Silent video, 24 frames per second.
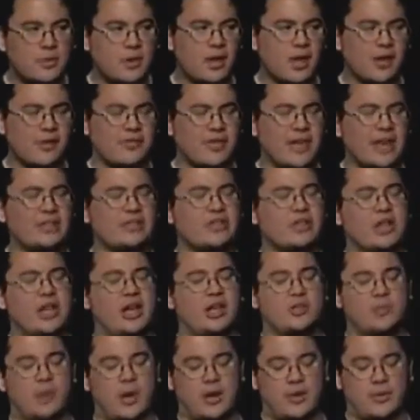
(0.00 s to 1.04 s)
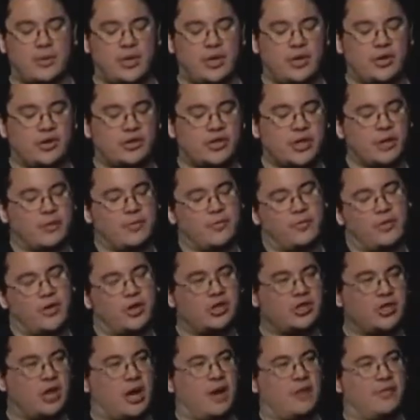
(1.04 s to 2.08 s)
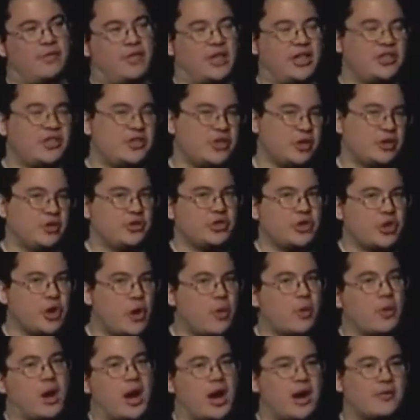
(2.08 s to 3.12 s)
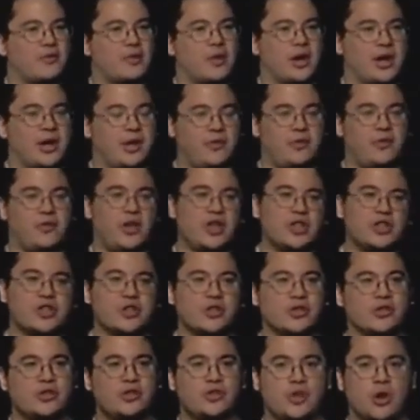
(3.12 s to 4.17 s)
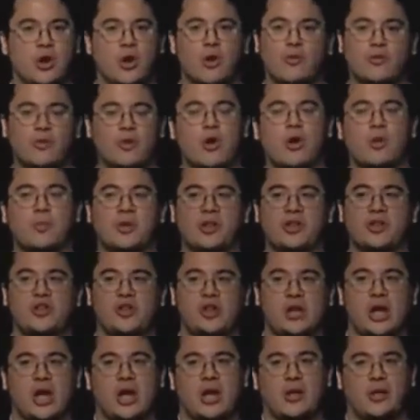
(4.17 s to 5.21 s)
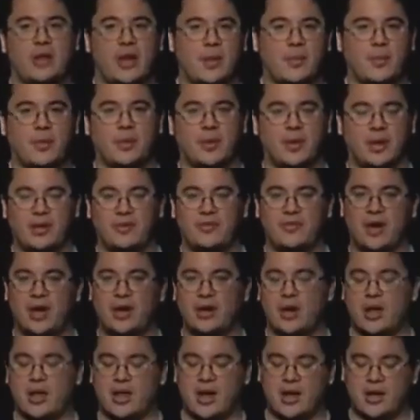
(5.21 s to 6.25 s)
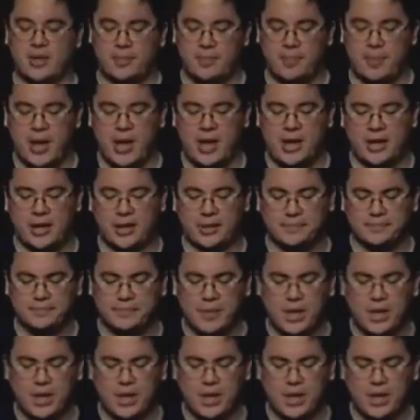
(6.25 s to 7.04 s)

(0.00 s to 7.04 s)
if that's the case, why don't we use it? First off, they still don't offer any features over OpenGL that we really find all that compelling.